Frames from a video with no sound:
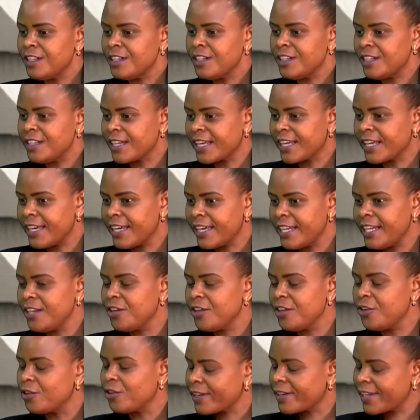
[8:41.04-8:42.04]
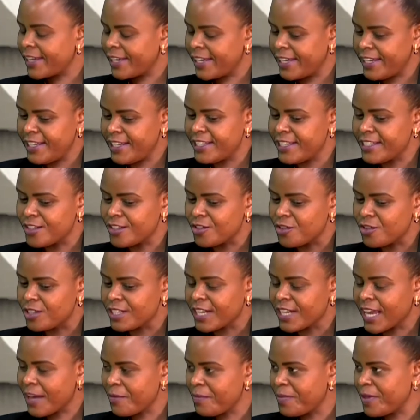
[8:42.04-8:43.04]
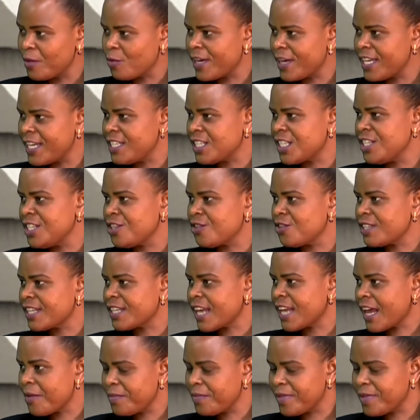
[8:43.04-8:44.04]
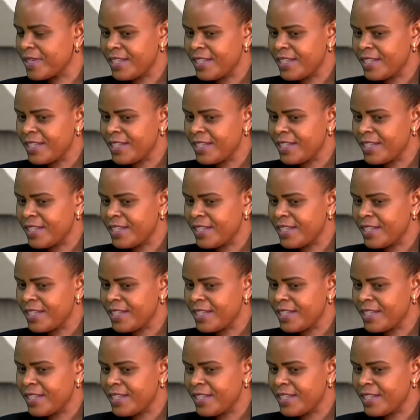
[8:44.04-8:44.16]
Kelly or Ken is not happy, why is she not happy?